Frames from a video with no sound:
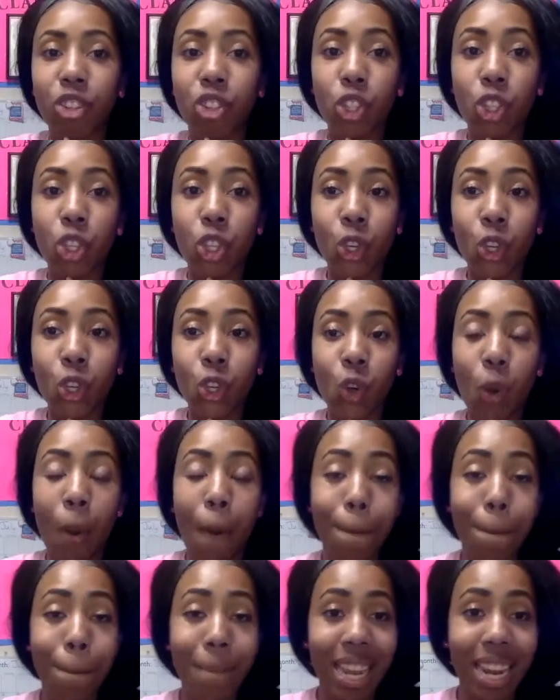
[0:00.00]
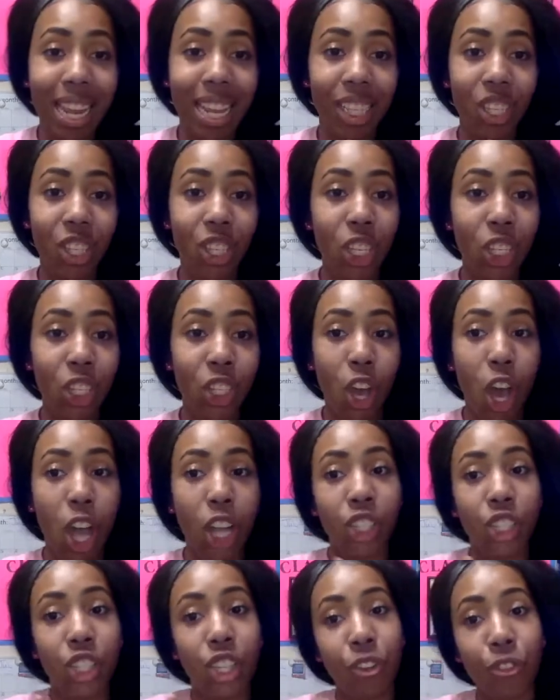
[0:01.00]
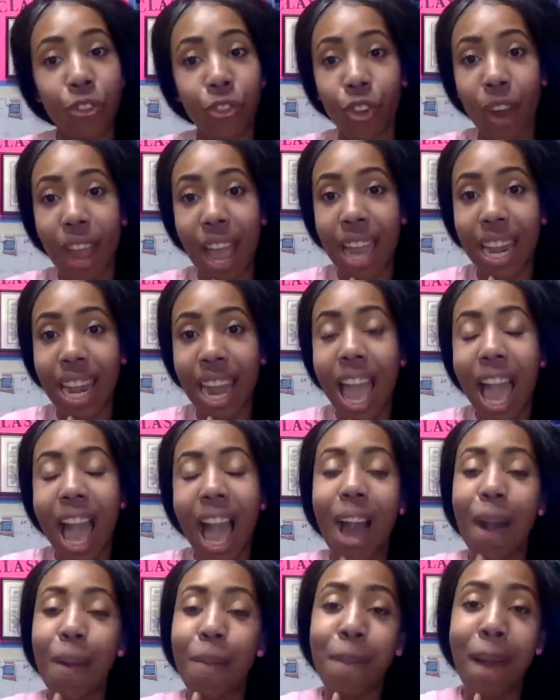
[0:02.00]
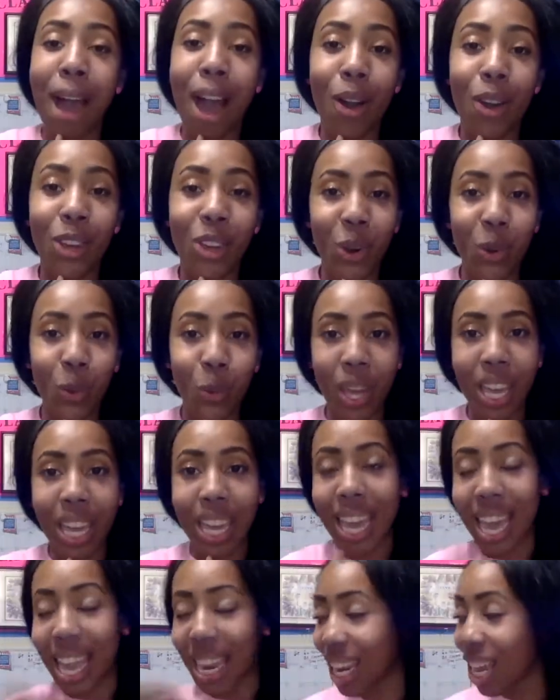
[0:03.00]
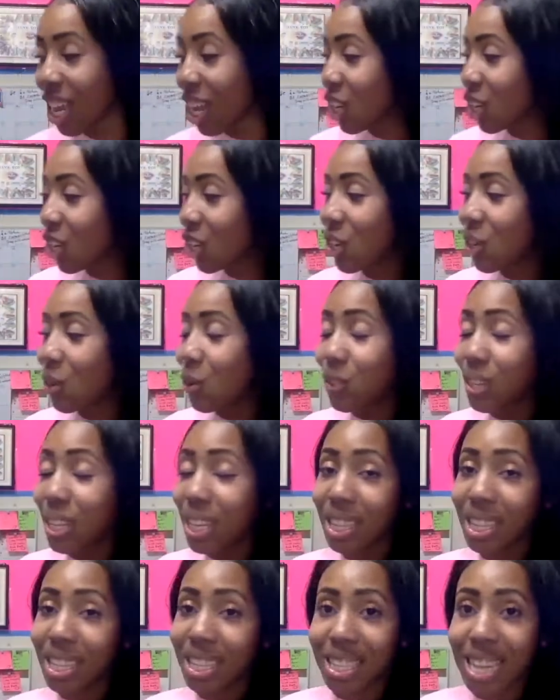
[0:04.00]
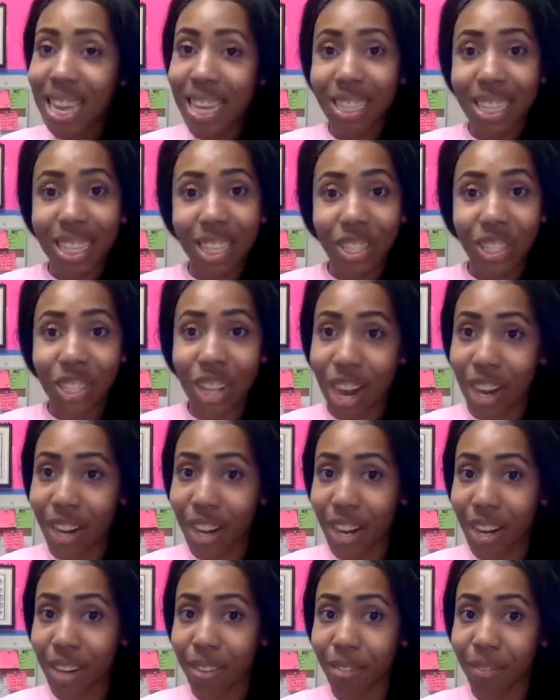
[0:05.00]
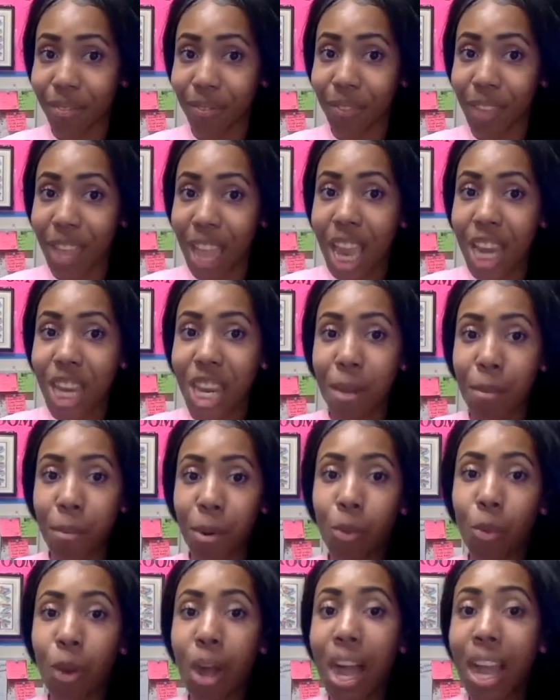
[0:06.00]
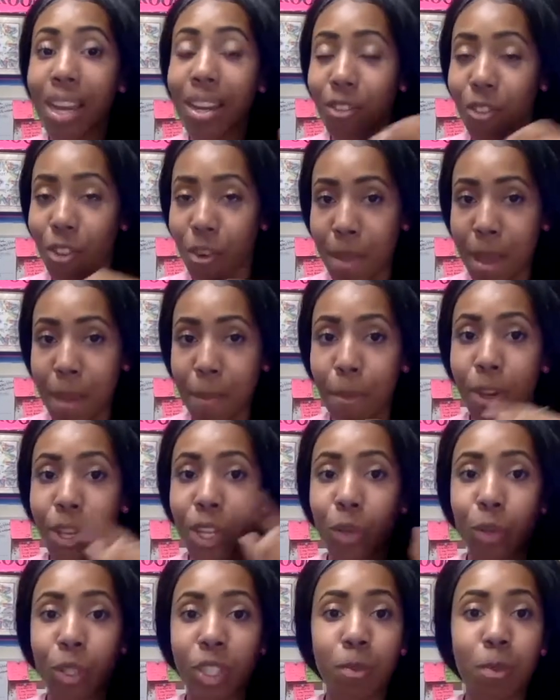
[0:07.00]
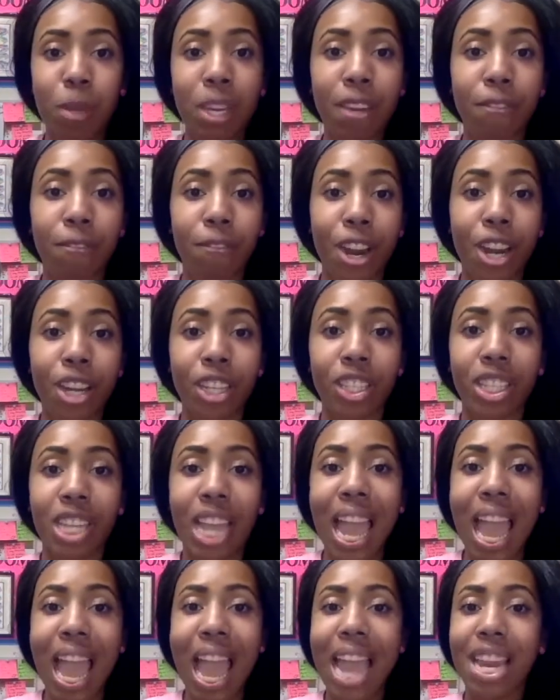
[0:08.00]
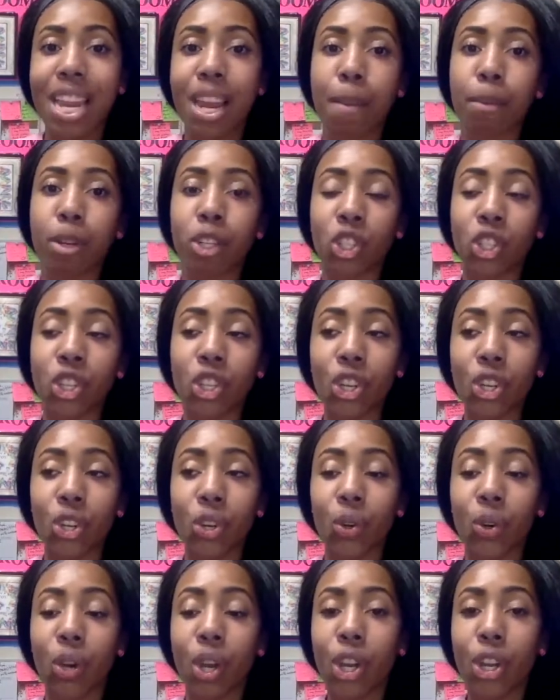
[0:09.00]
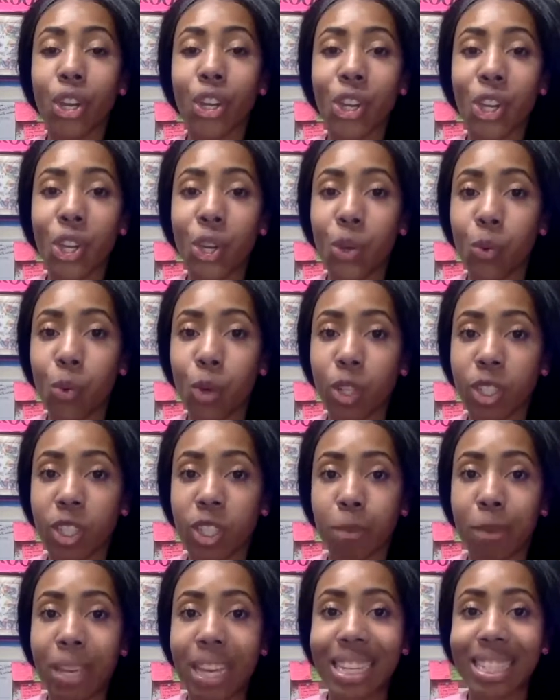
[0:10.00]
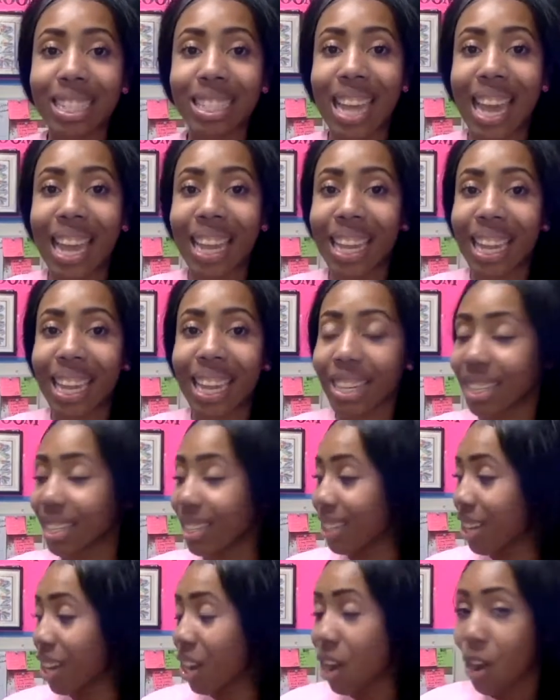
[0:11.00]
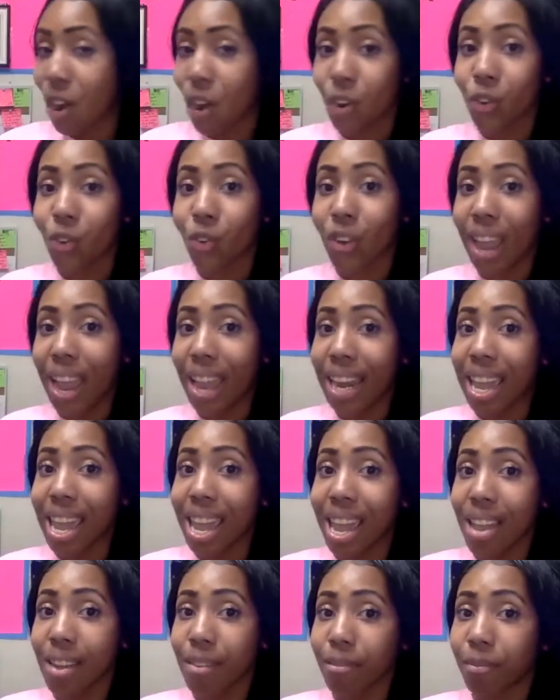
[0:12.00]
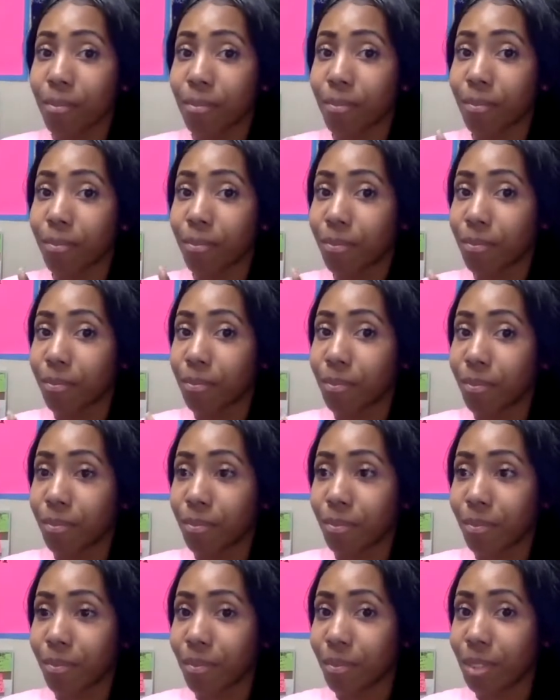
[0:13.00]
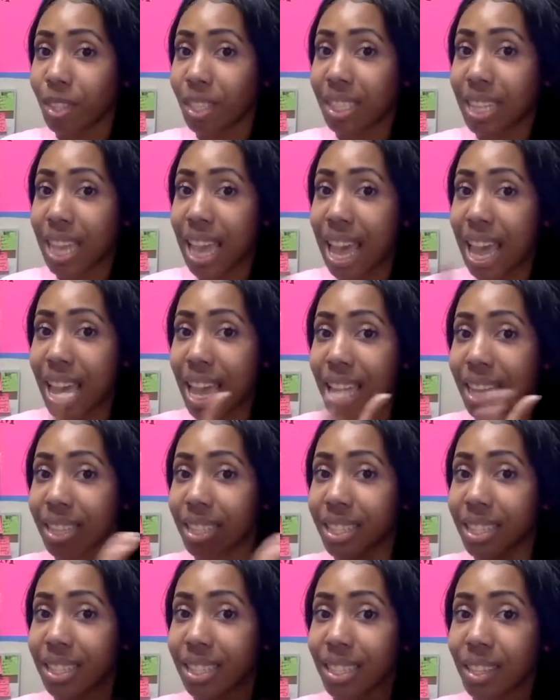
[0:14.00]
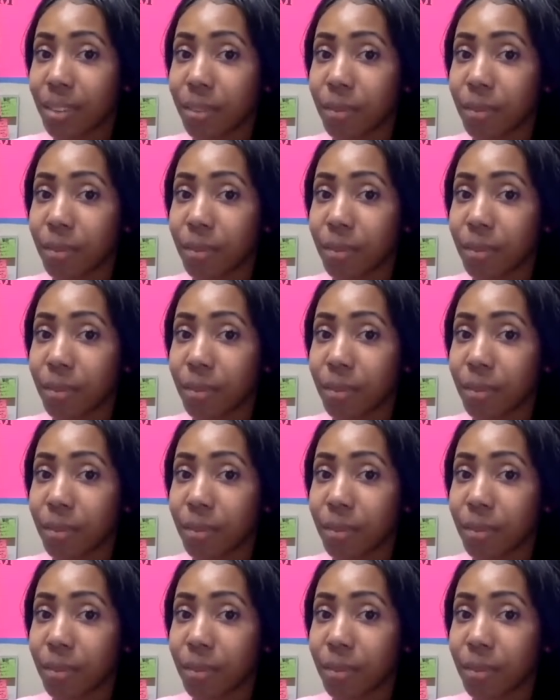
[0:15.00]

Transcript: 2 minutes to talk to your friend about your weekend using the sentence starter. Number 1, remember you will speak first, and number 2, you will speak second. Ready, set.